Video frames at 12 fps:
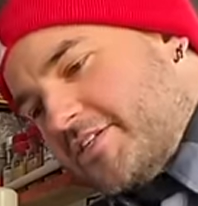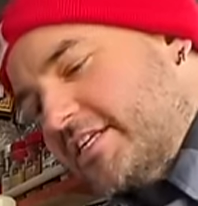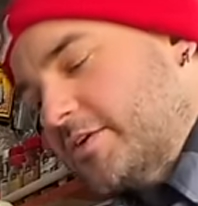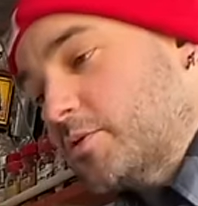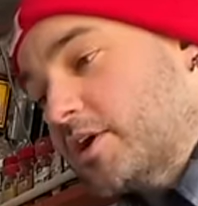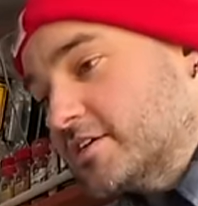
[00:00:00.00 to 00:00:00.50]
And
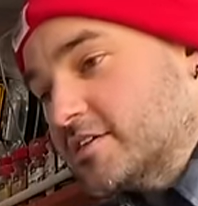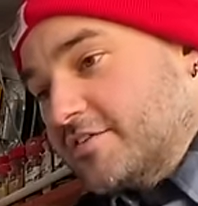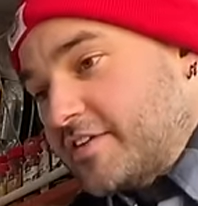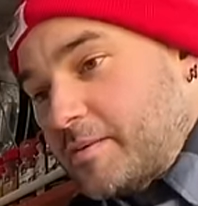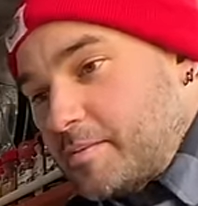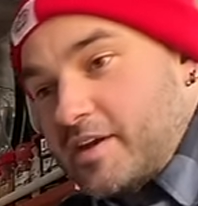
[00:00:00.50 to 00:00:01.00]
it was, if
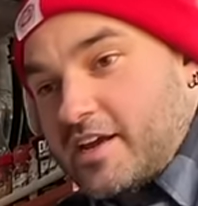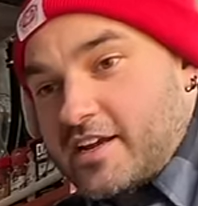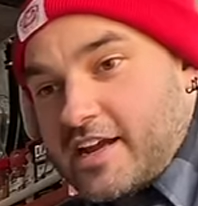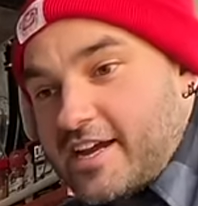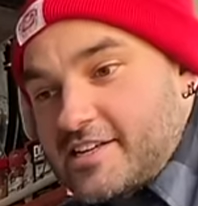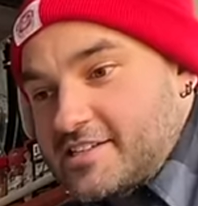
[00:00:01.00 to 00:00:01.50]
I'm being
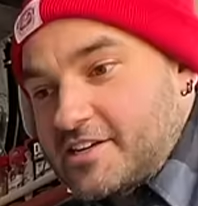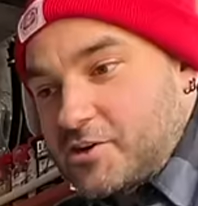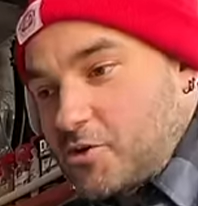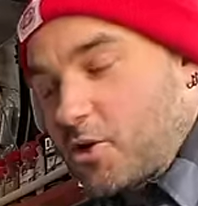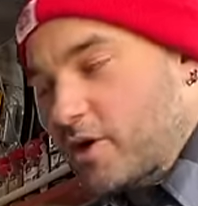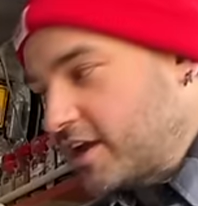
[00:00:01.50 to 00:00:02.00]
nice and
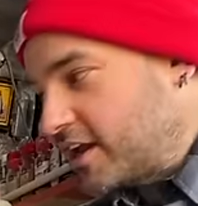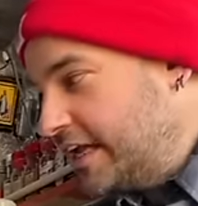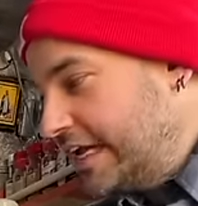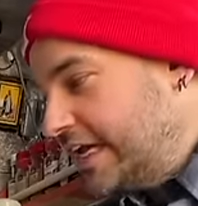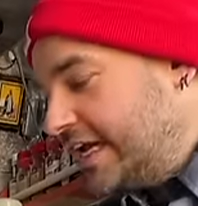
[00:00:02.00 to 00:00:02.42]
corny,